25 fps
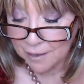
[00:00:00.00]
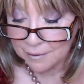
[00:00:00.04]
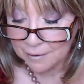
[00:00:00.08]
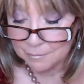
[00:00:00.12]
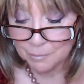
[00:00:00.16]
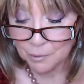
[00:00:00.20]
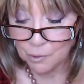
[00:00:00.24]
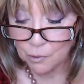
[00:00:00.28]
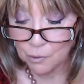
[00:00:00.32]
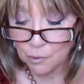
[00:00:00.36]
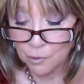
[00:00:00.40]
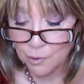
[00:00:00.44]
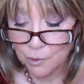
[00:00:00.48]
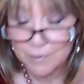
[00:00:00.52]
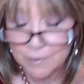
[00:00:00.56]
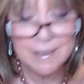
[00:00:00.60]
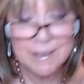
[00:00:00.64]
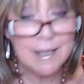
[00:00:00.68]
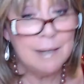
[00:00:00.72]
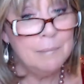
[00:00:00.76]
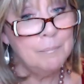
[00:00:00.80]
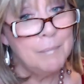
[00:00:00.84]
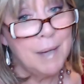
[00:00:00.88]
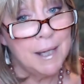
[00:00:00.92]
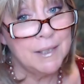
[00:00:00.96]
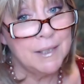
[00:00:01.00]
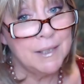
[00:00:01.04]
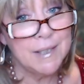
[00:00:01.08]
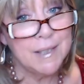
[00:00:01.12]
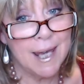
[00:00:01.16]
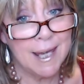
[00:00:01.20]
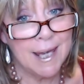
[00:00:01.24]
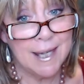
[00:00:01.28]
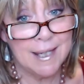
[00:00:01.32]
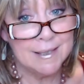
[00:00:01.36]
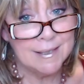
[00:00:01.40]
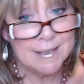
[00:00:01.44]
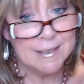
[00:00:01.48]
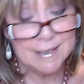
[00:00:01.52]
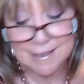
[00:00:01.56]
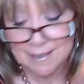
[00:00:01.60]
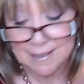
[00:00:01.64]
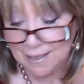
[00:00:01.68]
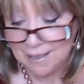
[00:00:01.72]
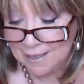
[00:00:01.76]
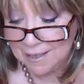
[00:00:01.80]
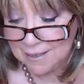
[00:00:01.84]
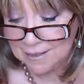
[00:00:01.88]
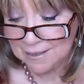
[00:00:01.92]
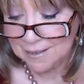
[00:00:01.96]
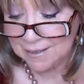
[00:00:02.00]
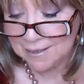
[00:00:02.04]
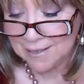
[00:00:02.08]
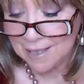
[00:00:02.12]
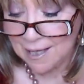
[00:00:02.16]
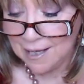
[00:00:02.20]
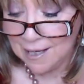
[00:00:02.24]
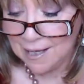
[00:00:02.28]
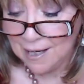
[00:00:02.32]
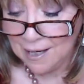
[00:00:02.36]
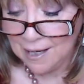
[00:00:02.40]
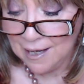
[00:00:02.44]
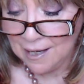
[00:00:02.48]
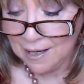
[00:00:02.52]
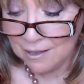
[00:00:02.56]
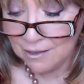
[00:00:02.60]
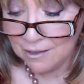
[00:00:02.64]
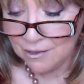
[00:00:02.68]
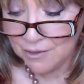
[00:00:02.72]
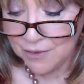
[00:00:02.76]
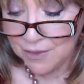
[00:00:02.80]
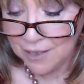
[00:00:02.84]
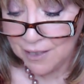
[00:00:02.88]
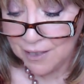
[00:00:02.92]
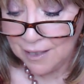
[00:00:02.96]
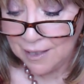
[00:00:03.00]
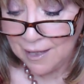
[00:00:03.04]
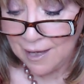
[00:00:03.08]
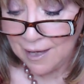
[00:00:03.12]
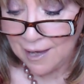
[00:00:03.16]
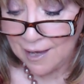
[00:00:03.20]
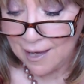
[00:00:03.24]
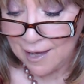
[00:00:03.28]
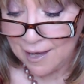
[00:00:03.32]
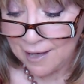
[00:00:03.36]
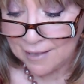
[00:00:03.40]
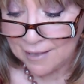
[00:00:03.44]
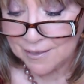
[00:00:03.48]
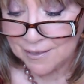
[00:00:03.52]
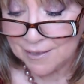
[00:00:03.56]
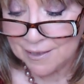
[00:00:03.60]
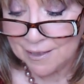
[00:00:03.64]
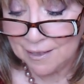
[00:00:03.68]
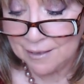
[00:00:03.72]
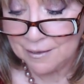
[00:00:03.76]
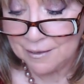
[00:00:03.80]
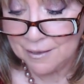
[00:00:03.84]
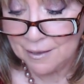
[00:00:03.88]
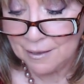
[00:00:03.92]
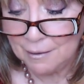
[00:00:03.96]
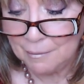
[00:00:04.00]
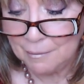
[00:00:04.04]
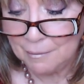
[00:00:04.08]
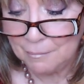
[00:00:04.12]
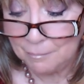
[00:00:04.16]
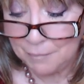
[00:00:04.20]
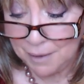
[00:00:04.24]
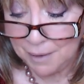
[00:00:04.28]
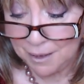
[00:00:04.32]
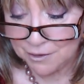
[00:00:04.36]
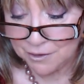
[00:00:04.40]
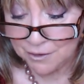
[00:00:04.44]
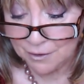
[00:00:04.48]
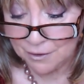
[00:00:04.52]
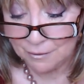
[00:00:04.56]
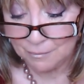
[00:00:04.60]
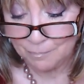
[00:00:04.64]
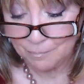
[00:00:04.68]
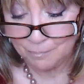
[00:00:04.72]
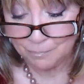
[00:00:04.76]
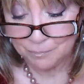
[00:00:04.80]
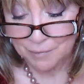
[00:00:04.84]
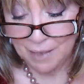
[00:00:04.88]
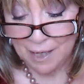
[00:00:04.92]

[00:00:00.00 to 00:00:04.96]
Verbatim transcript: pores, and maintain skin's healthy acid mantle.